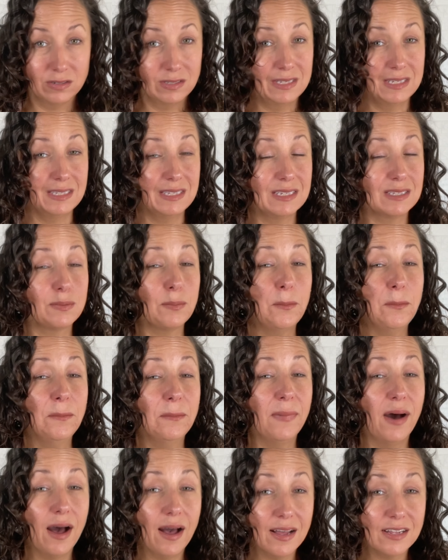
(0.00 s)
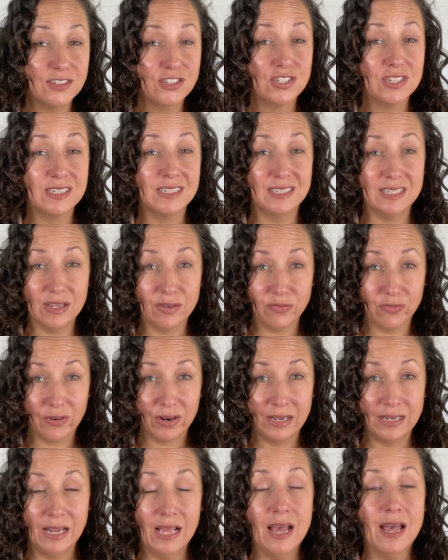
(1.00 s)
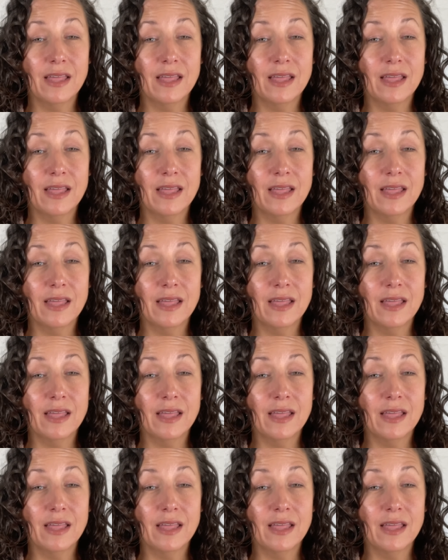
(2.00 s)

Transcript: This is much different